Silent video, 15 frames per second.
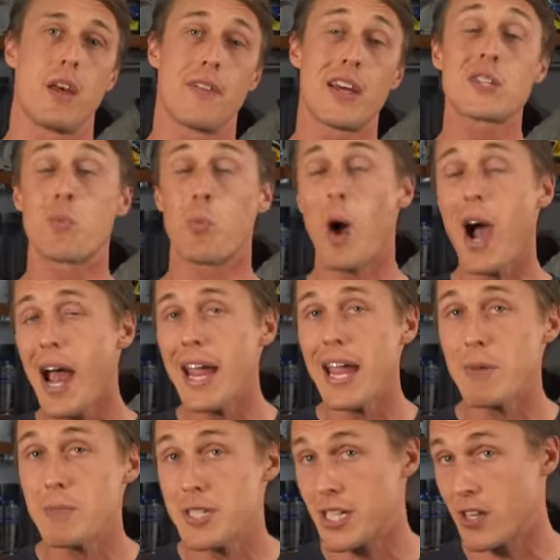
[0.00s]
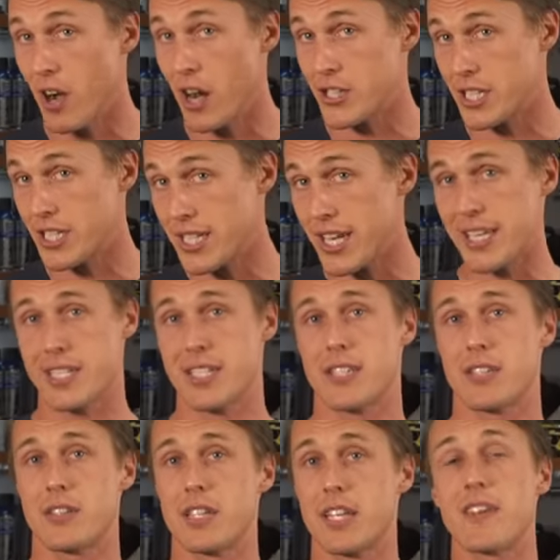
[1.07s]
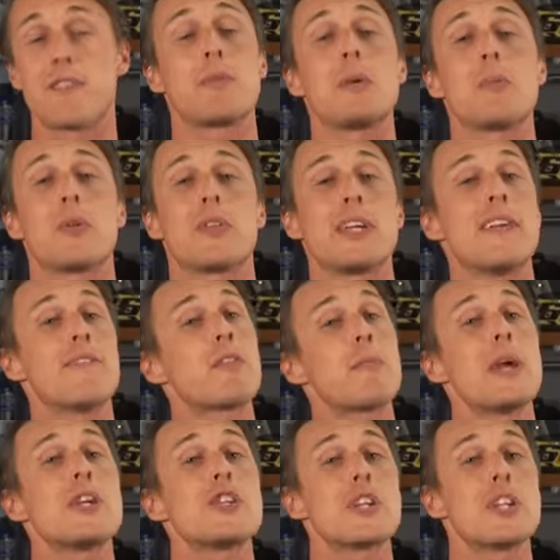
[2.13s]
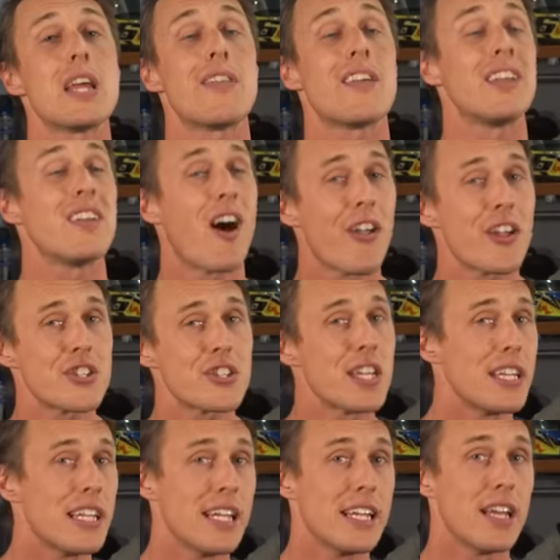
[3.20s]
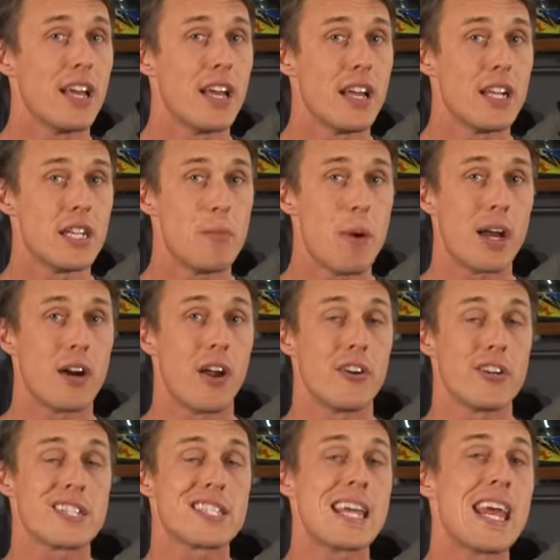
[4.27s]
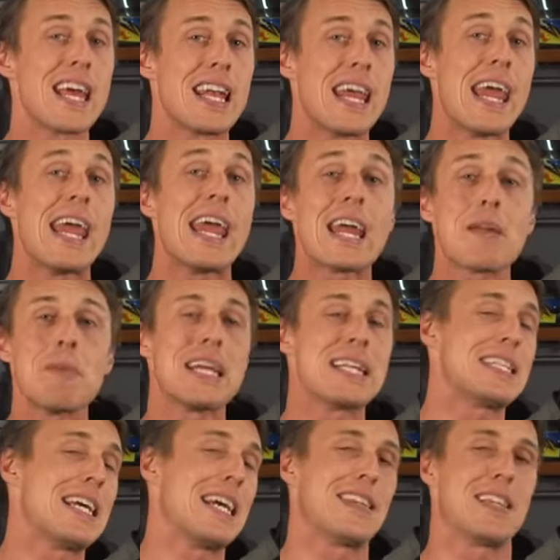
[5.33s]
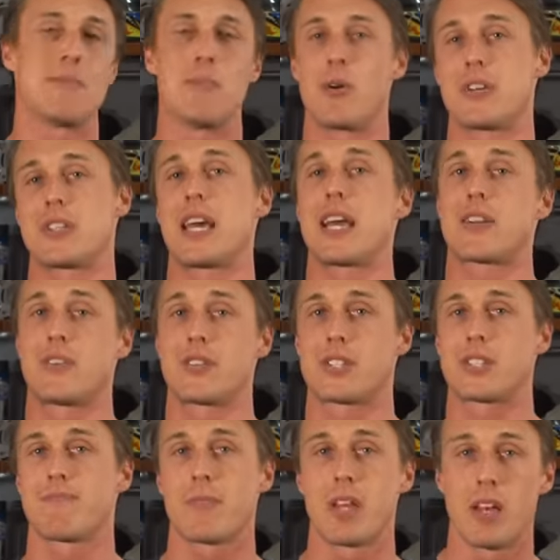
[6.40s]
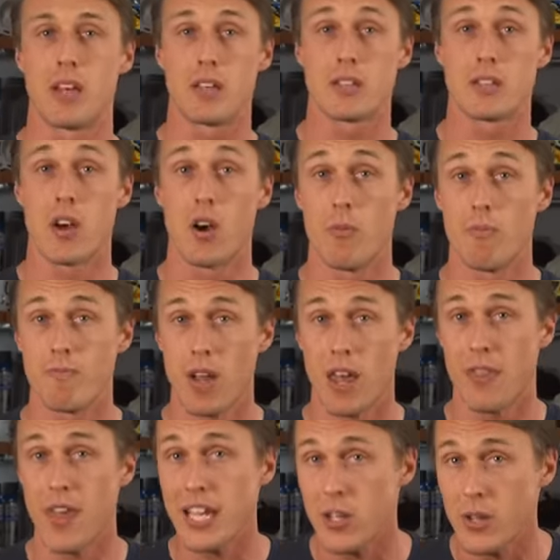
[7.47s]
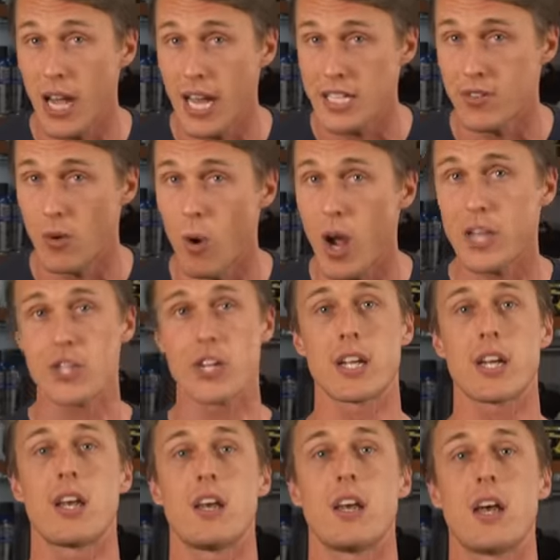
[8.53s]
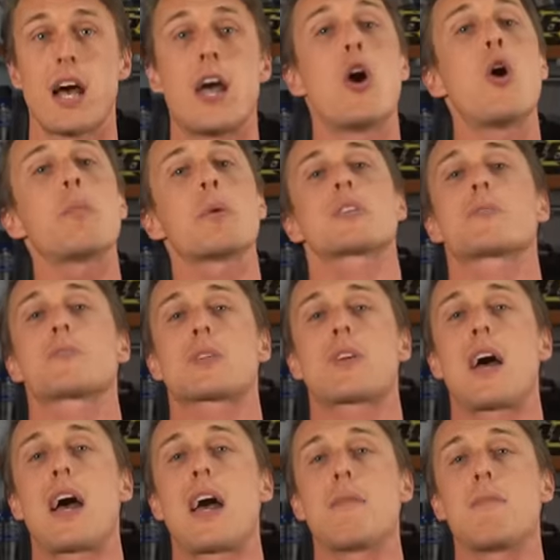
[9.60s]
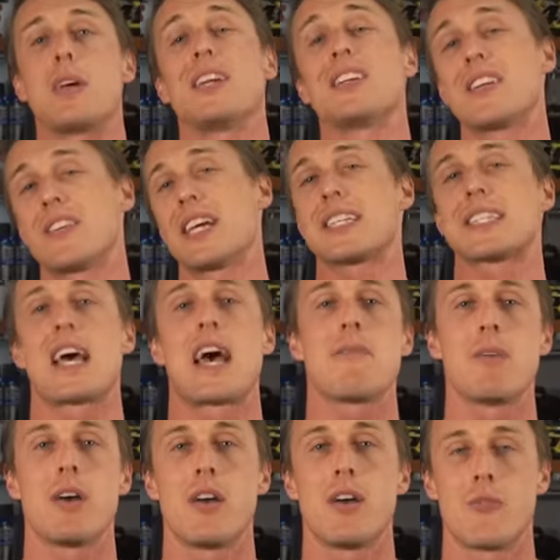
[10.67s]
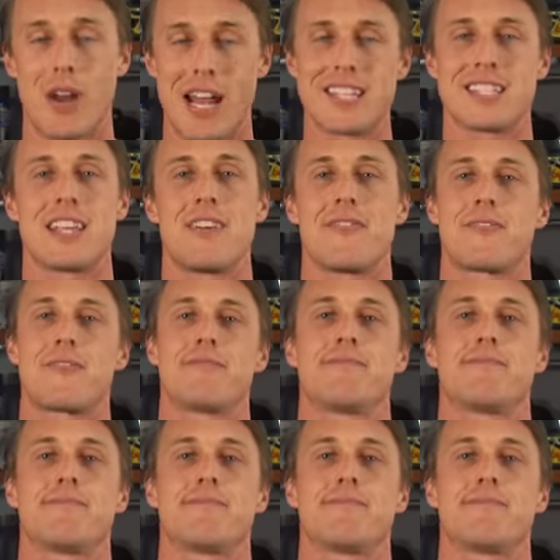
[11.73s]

That's why MC Garage exists, to give people the information and the knowledge they need to better understand and maintain their motorcycles. So I thank you guys for watching. I hope you'll subscribe and until next time, ride safe.